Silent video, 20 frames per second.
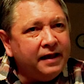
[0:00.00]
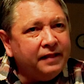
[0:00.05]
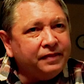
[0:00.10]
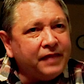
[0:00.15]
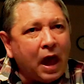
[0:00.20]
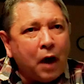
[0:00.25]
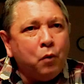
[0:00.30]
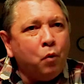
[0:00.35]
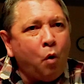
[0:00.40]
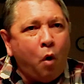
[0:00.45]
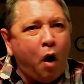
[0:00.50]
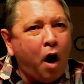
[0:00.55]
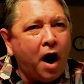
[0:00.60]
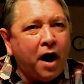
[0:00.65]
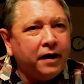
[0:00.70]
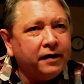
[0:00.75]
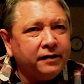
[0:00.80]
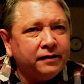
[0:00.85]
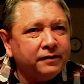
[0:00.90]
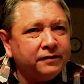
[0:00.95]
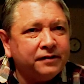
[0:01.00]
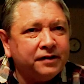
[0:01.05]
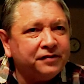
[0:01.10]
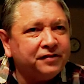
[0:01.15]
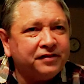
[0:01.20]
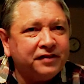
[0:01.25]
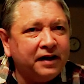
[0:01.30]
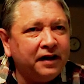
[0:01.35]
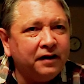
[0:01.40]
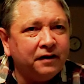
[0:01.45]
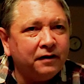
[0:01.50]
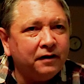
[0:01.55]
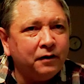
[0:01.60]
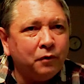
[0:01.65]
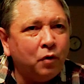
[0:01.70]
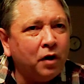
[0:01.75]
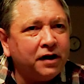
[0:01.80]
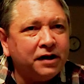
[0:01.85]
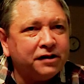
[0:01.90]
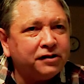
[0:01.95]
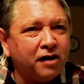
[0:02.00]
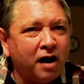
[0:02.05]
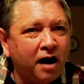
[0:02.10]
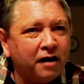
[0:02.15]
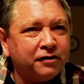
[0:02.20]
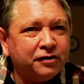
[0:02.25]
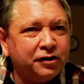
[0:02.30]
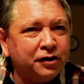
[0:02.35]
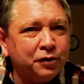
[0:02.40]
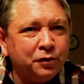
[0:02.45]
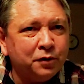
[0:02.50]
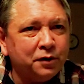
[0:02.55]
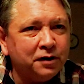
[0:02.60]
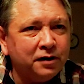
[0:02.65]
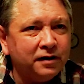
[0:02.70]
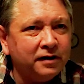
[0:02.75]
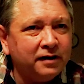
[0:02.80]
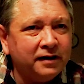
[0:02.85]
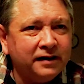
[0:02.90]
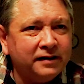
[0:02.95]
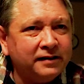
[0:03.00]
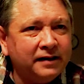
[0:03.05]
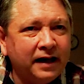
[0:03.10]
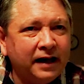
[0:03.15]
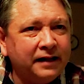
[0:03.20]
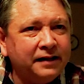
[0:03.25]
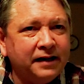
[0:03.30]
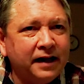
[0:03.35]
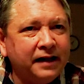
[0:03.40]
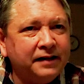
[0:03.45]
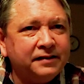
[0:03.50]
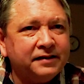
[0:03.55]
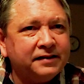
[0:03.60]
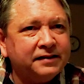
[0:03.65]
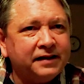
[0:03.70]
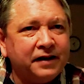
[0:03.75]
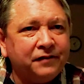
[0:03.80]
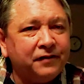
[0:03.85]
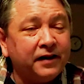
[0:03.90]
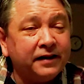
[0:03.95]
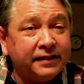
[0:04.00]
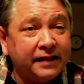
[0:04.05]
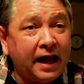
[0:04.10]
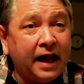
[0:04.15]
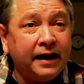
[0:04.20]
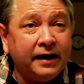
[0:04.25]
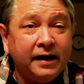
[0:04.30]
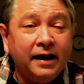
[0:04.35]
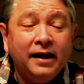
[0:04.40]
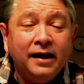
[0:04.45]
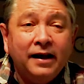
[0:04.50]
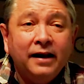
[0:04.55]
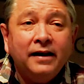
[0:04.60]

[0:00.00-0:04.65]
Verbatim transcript: that want to see her and want to talk to her and, and, and stuff like that.